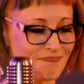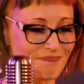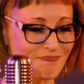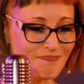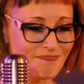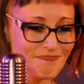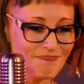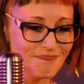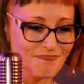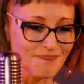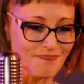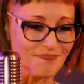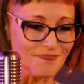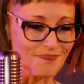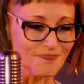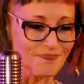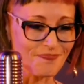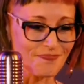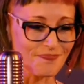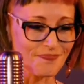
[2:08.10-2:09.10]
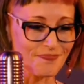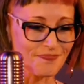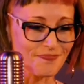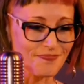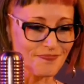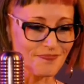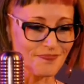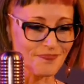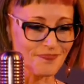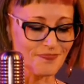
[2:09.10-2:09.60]

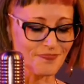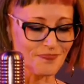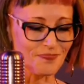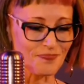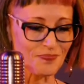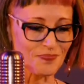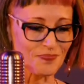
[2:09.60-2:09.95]
Nothing is said.